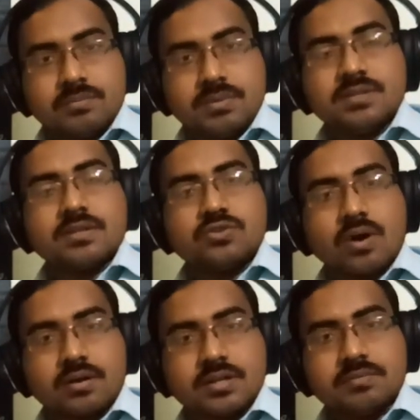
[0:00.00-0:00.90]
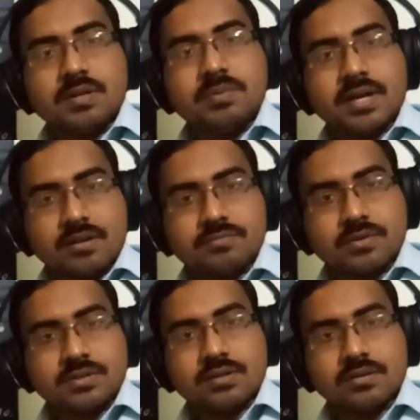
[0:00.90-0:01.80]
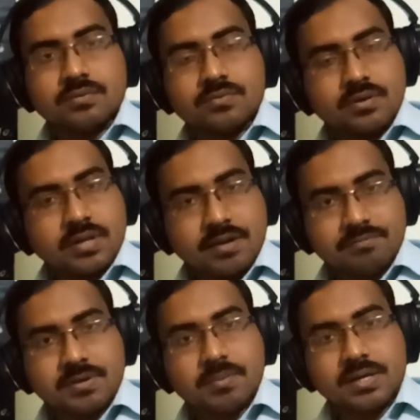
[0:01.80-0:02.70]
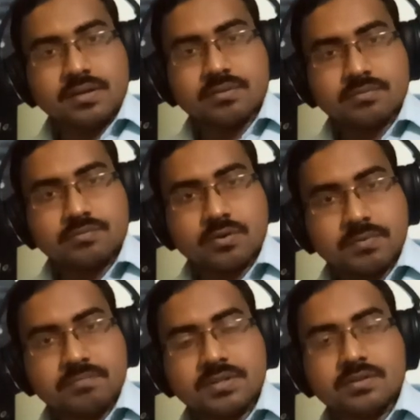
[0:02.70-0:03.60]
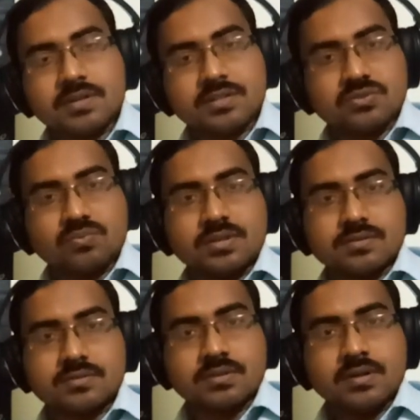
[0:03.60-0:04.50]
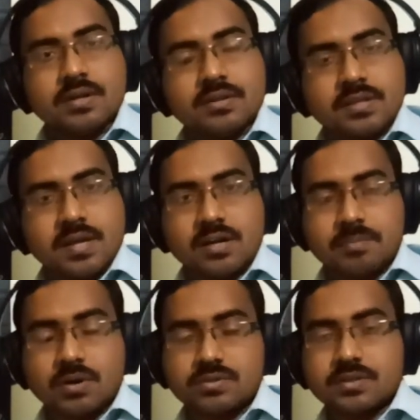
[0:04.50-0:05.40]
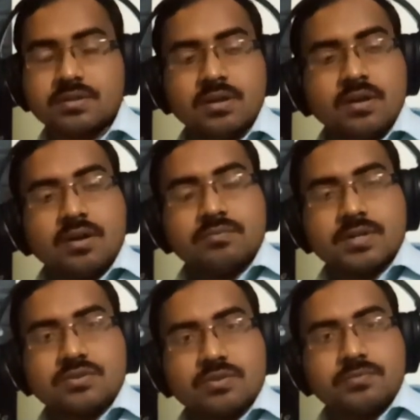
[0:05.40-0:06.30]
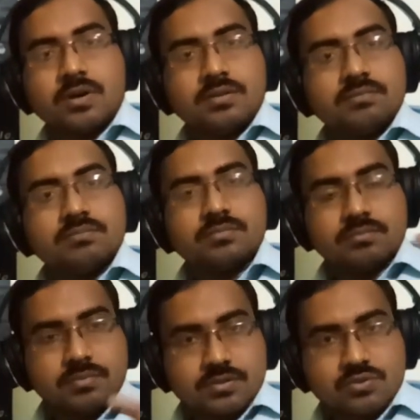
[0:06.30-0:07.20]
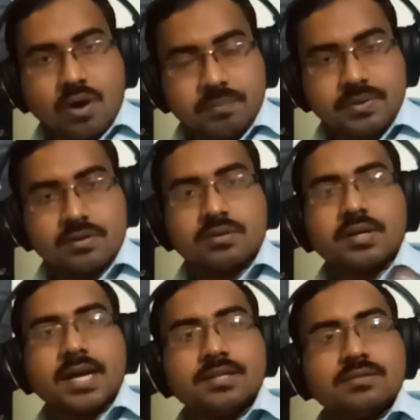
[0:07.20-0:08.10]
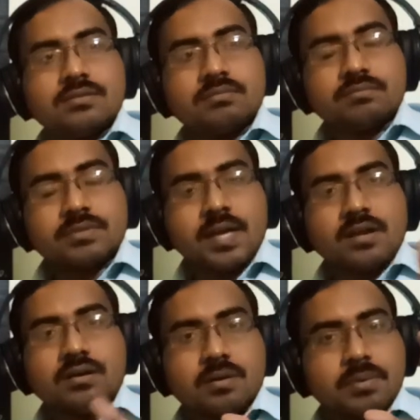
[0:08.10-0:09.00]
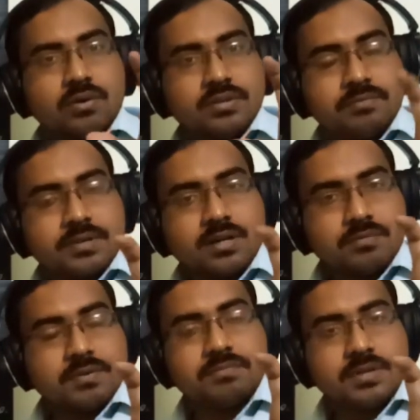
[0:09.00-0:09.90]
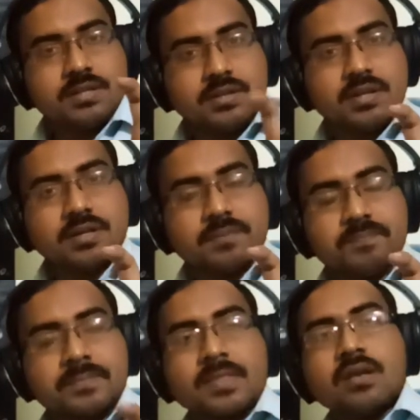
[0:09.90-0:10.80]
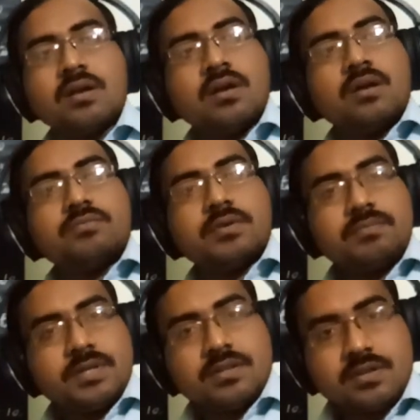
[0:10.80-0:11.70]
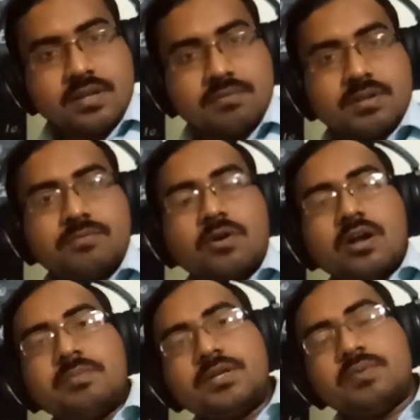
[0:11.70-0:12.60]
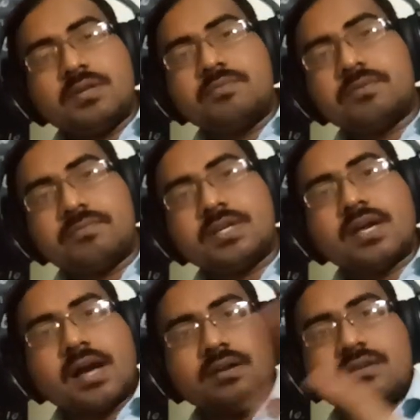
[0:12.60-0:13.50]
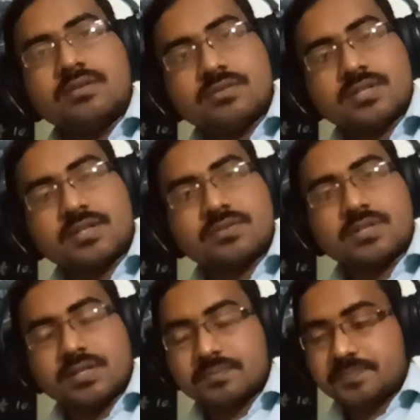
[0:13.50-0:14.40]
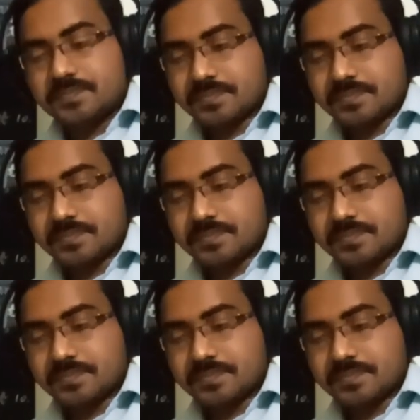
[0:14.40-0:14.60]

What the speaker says: Means the chocolate will be enough for everybody, for 53 students. Think about it. First of all, stop here and think about the figure 53. 53 will fall between 50 and 60.